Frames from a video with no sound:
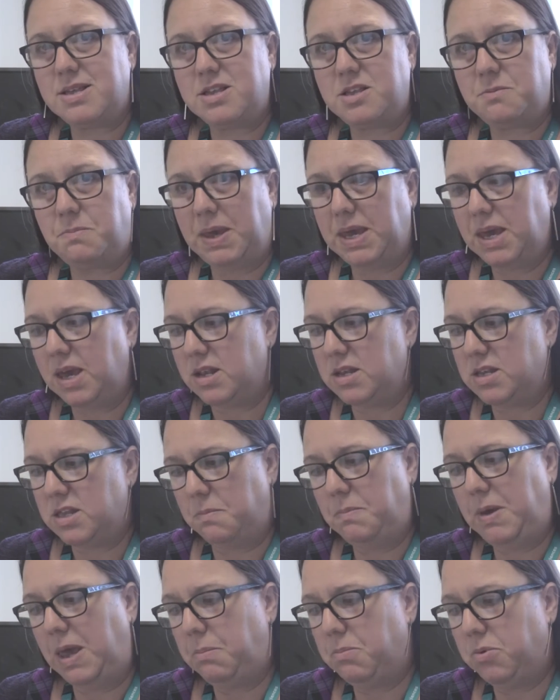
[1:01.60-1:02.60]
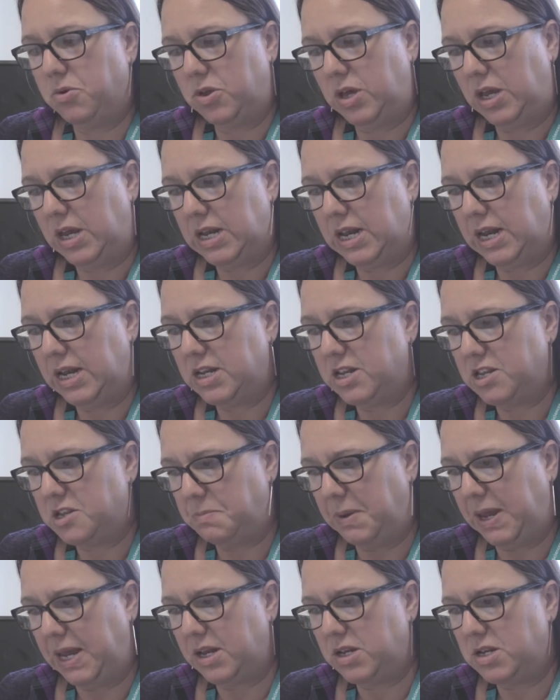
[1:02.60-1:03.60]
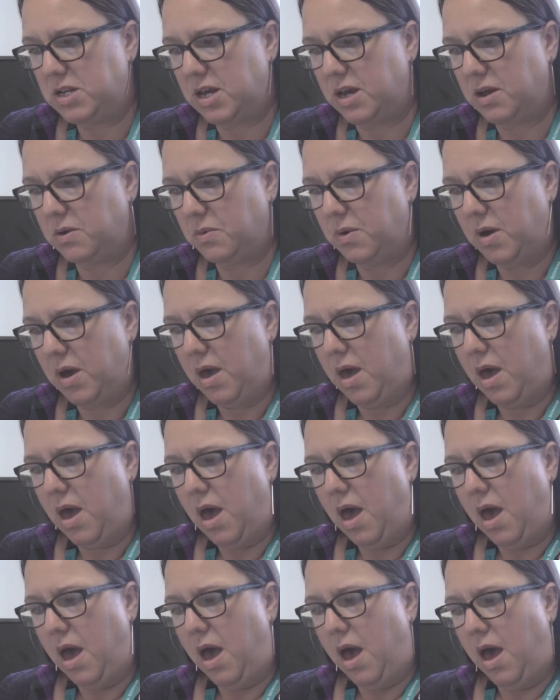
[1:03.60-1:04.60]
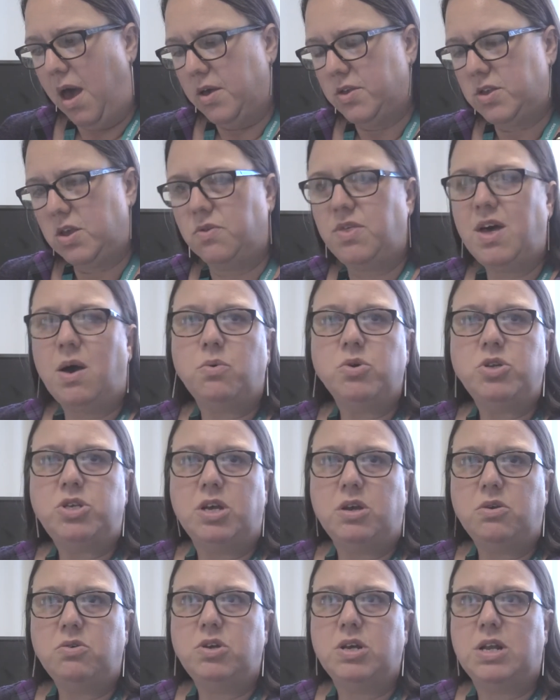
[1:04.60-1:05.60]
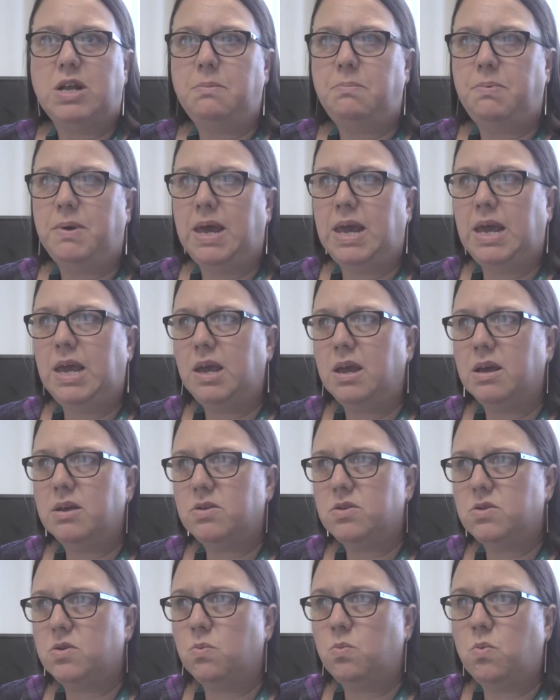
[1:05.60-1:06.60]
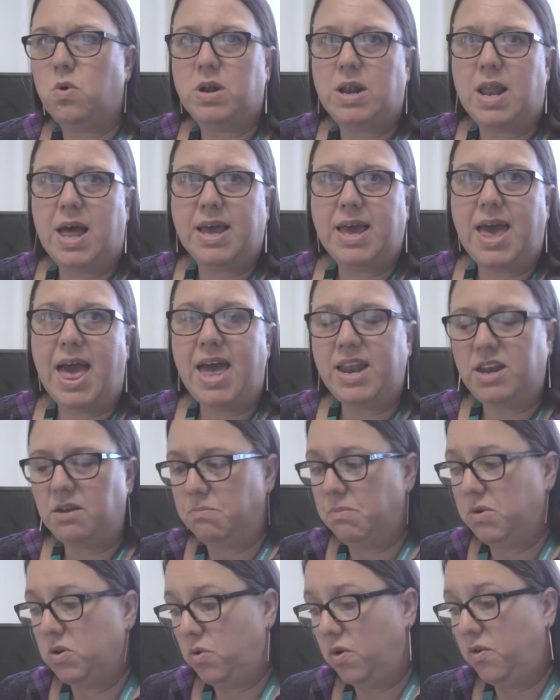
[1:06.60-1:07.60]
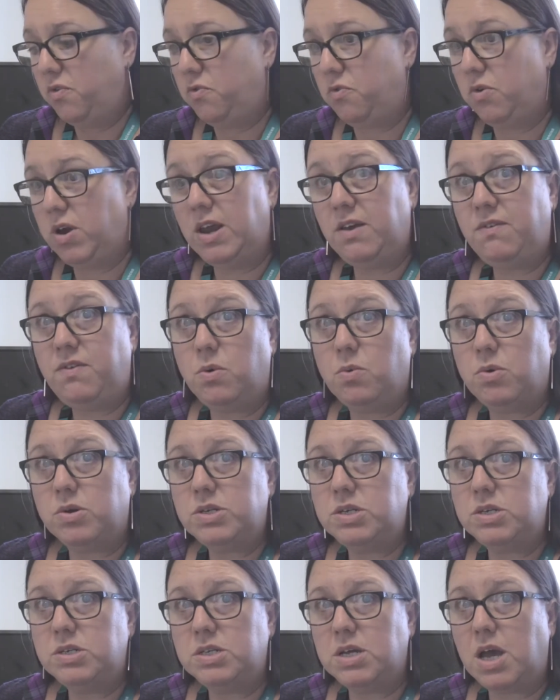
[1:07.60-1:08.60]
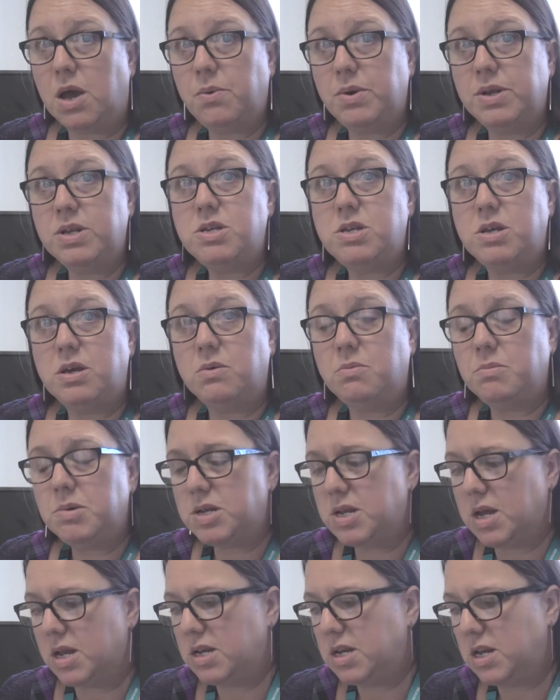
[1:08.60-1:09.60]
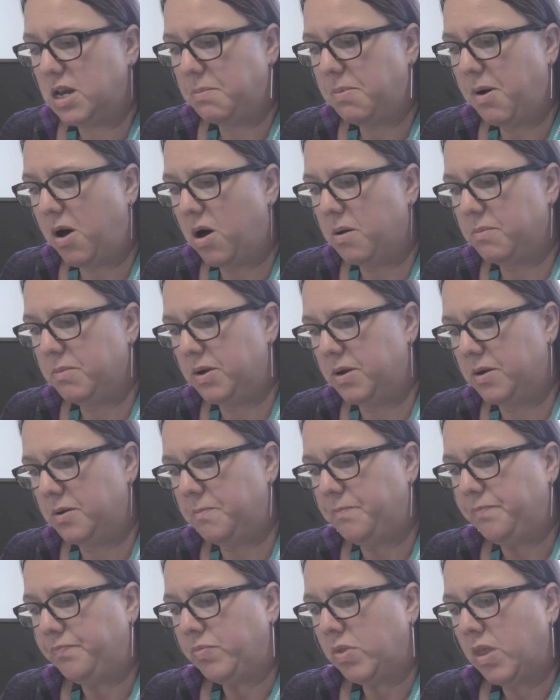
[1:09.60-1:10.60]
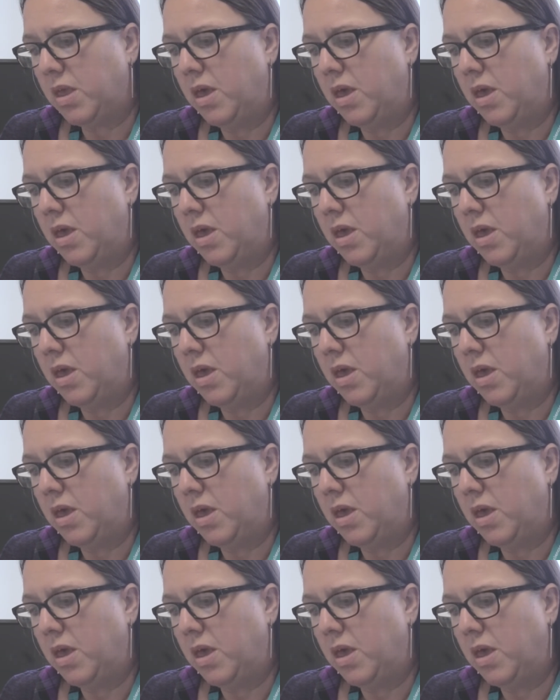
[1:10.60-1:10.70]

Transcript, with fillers: and speaking to the people that you need to speak to. So that would usually be someone like a head of midwifery if you're wanting to go into maternity department.